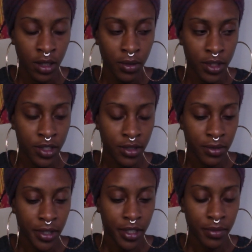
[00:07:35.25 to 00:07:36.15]
what's the
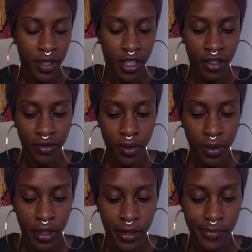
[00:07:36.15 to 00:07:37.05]
word I'm looking
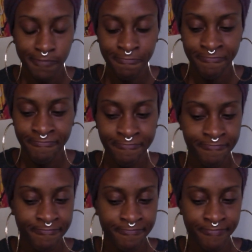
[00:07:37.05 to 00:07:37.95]
for?
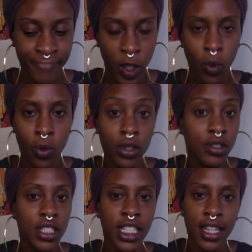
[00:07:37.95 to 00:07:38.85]

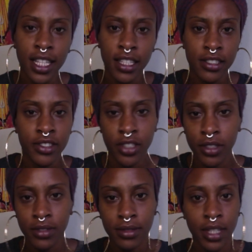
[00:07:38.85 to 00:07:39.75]
Worldly things
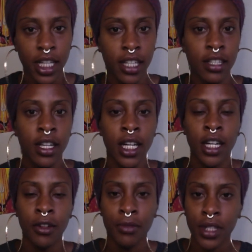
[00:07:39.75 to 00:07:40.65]
too, like
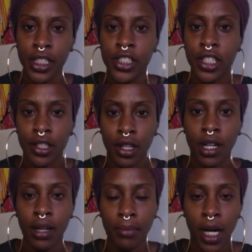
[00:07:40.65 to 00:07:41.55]
religion, law,
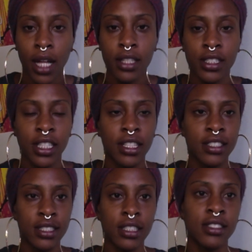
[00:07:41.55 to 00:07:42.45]
and politics,
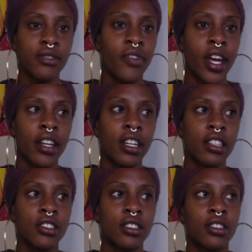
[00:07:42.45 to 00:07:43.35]
things of that
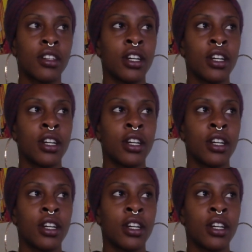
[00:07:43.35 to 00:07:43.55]
nature.